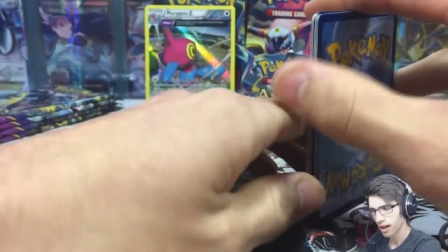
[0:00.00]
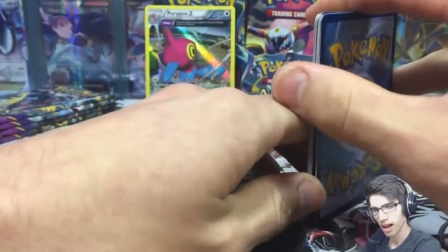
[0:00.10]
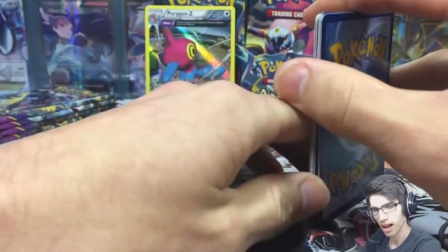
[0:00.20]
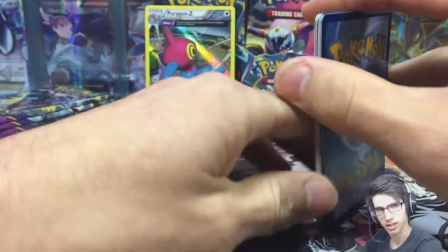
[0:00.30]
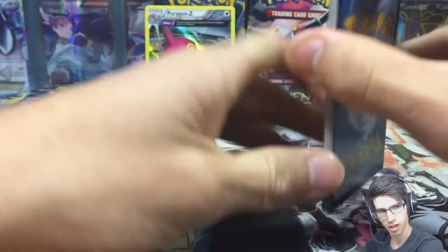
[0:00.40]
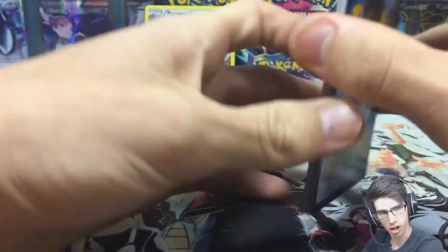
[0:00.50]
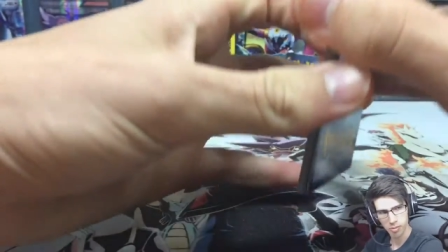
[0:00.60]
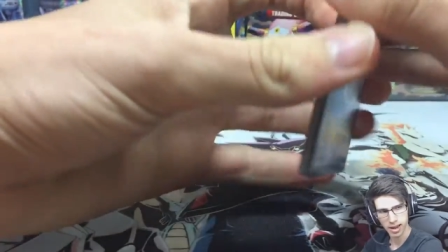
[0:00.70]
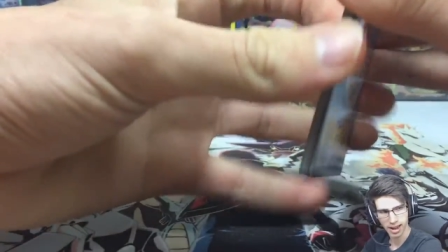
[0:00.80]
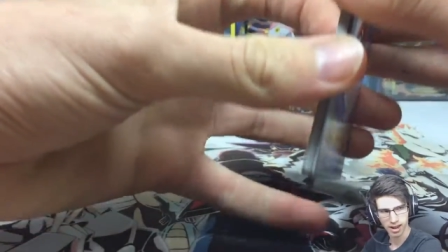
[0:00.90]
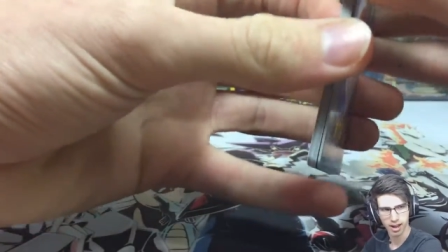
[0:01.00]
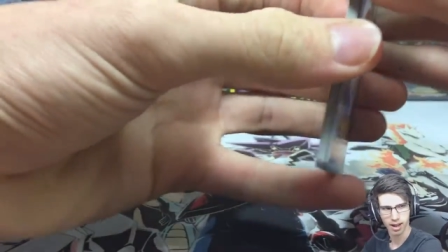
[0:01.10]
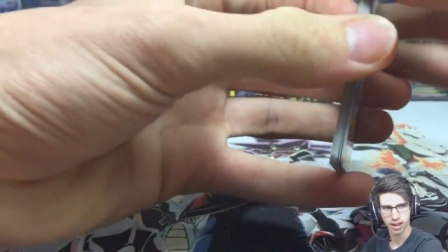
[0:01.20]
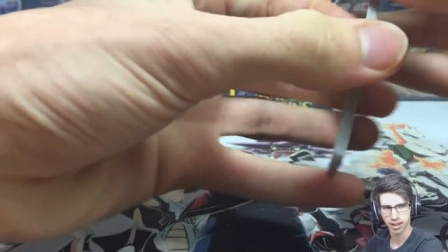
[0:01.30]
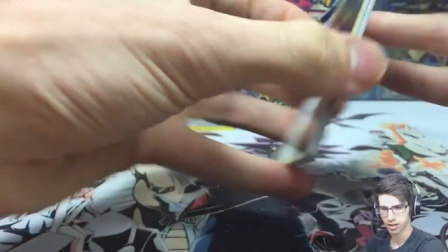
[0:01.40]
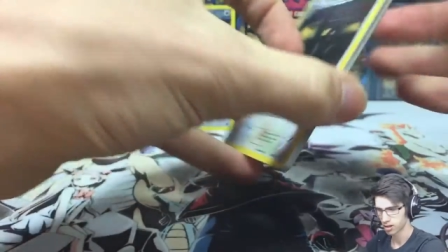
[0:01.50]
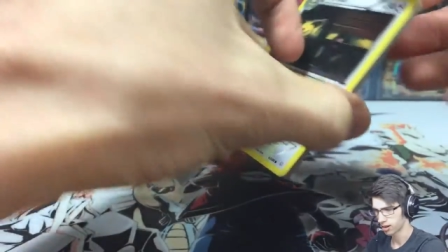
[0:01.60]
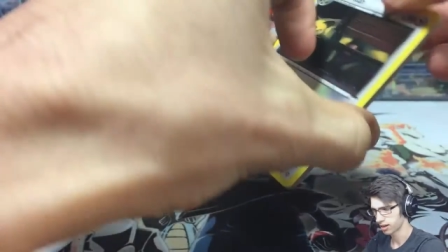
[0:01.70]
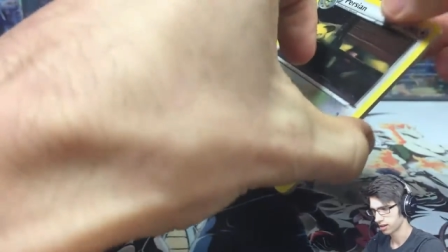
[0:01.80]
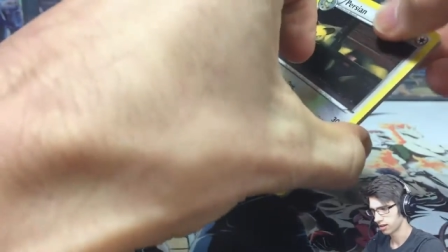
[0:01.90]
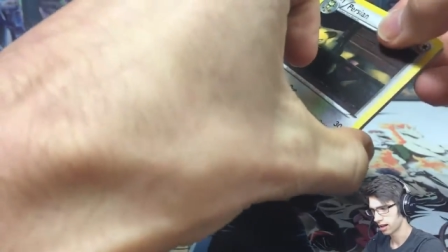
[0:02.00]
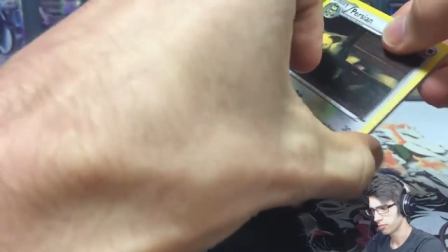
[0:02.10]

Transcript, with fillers: a certain pack art in certain like